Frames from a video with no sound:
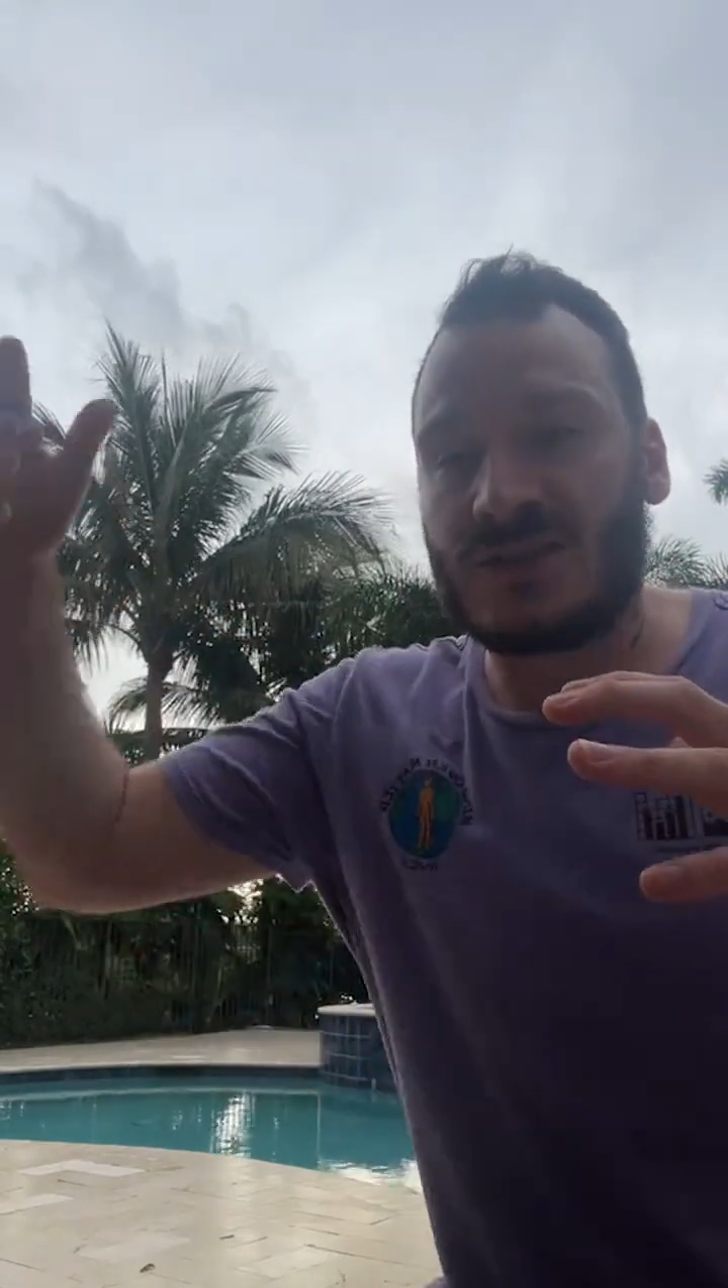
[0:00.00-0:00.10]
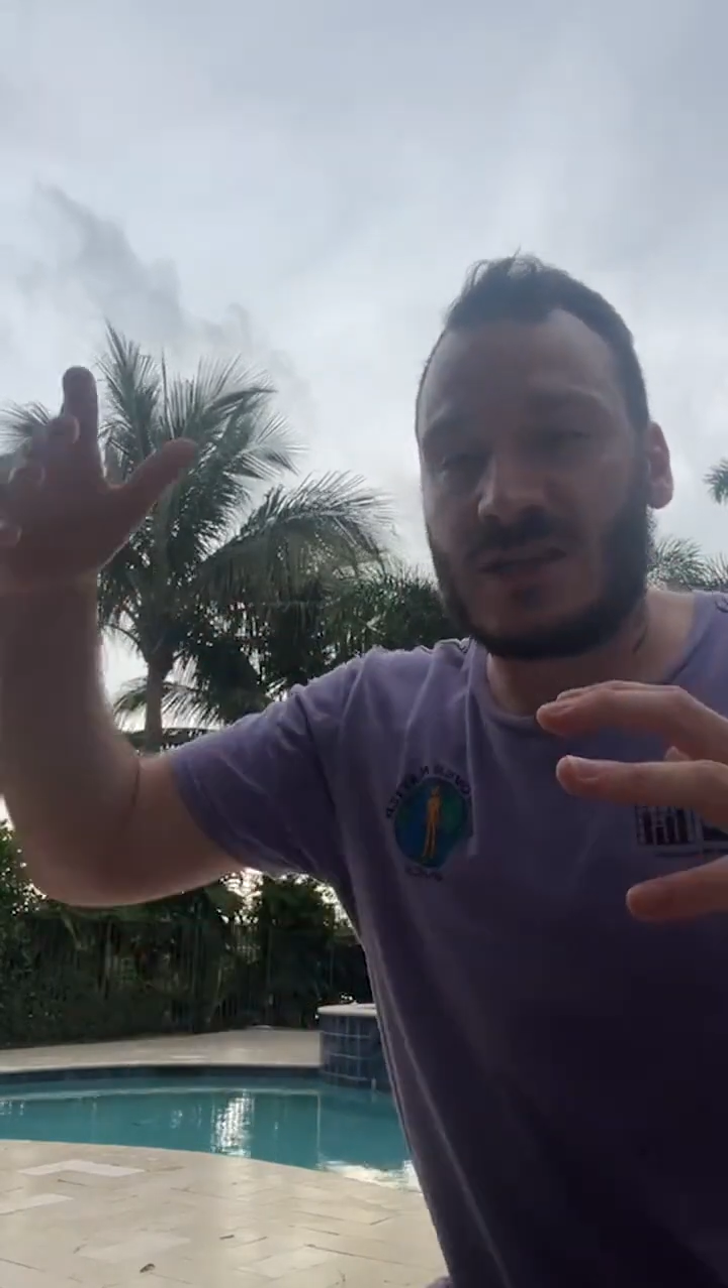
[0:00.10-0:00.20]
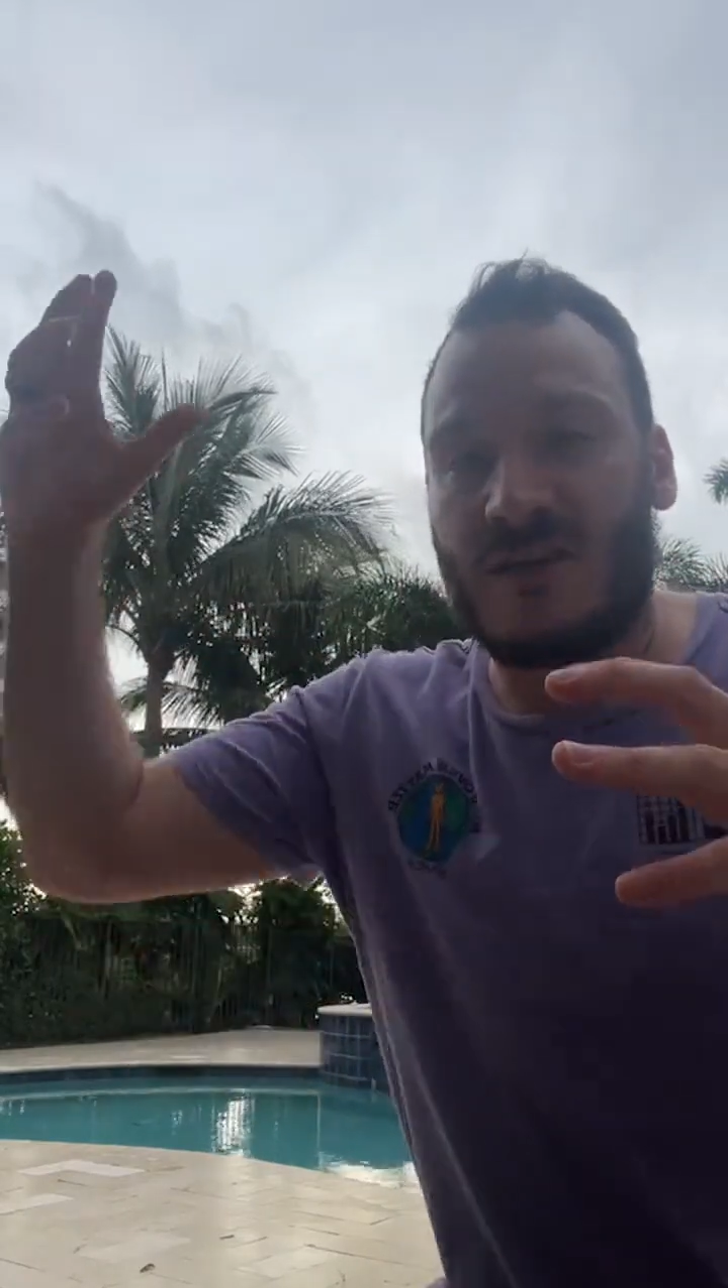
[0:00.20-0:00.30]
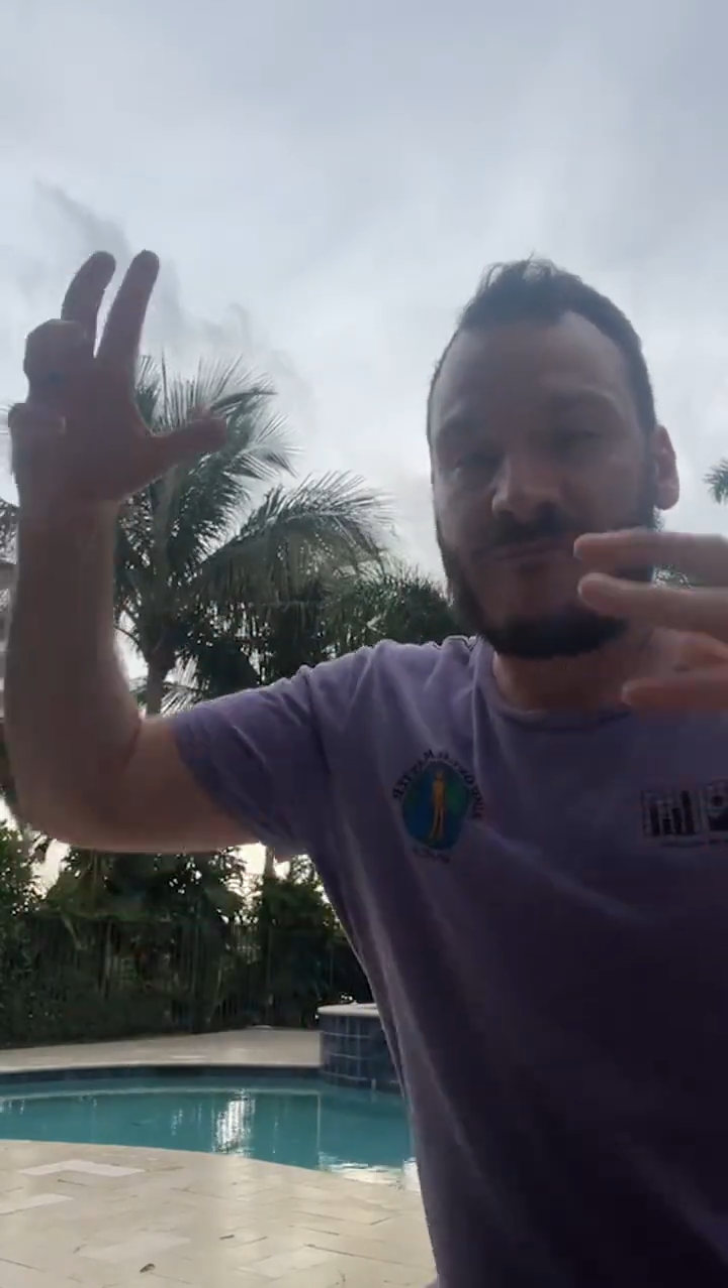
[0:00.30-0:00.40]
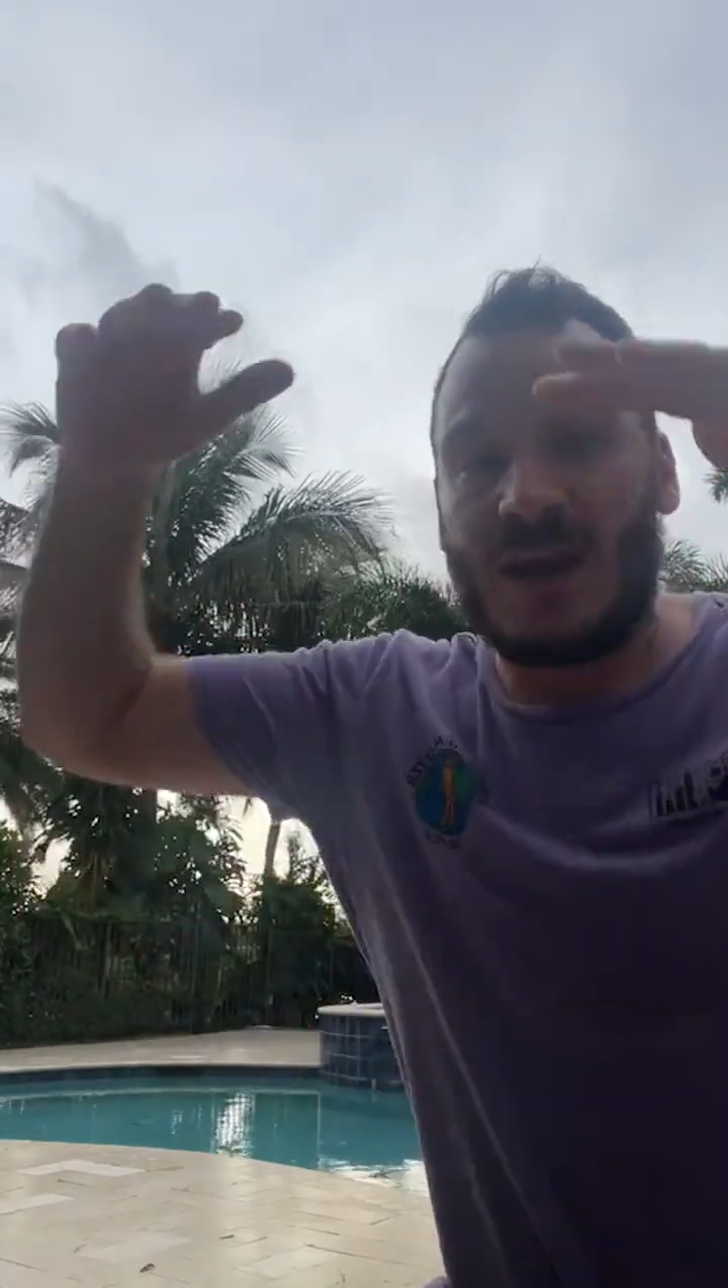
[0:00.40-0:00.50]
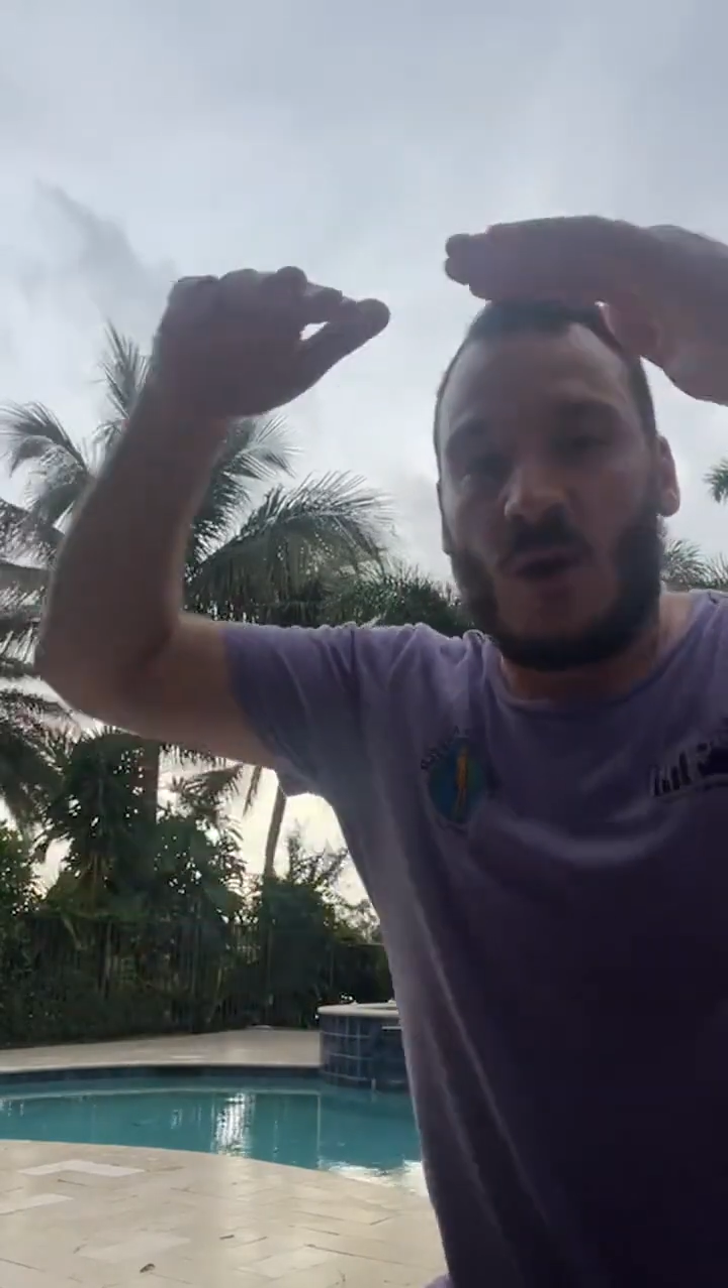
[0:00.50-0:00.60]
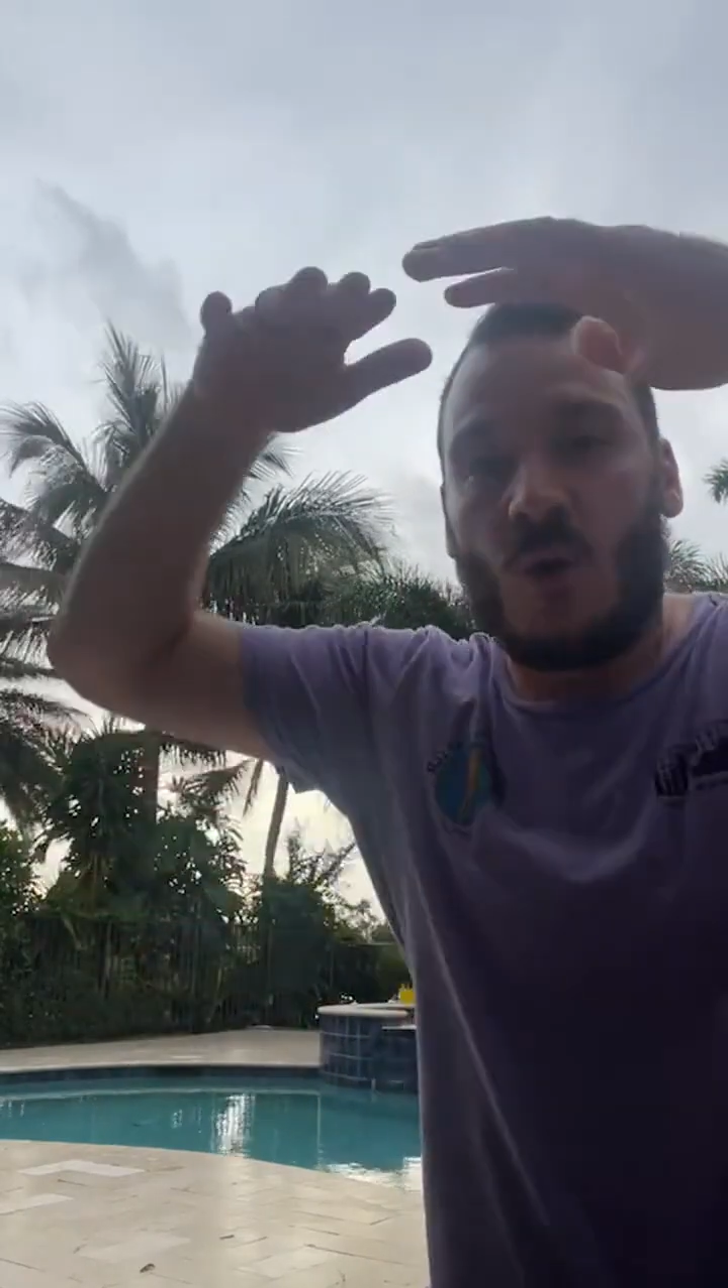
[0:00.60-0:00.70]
Christoph made